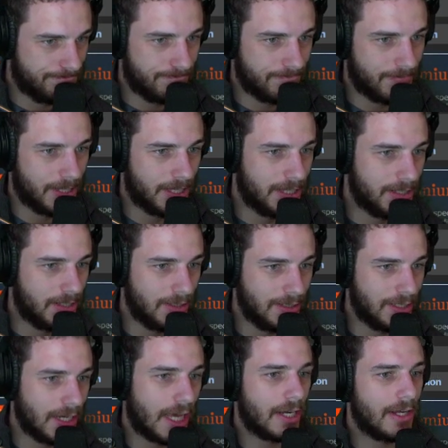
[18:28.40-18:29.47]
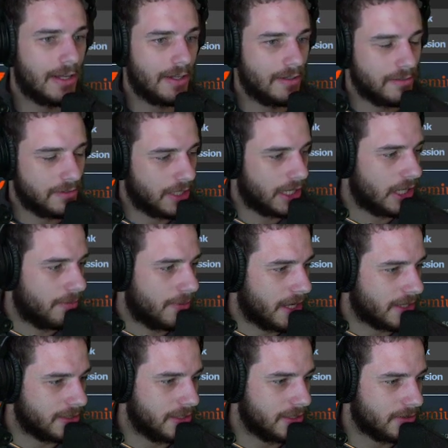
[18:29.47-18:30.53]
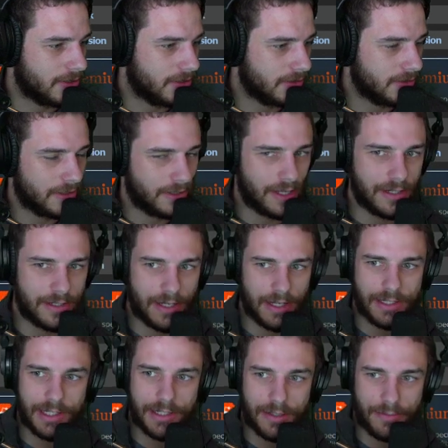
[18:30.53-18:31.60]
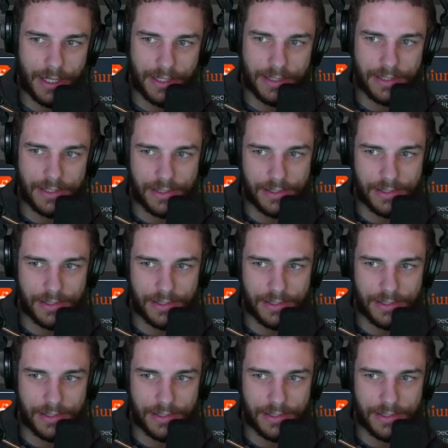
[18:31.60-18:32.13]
again, not all maxis, right? Hashtag not all maxis.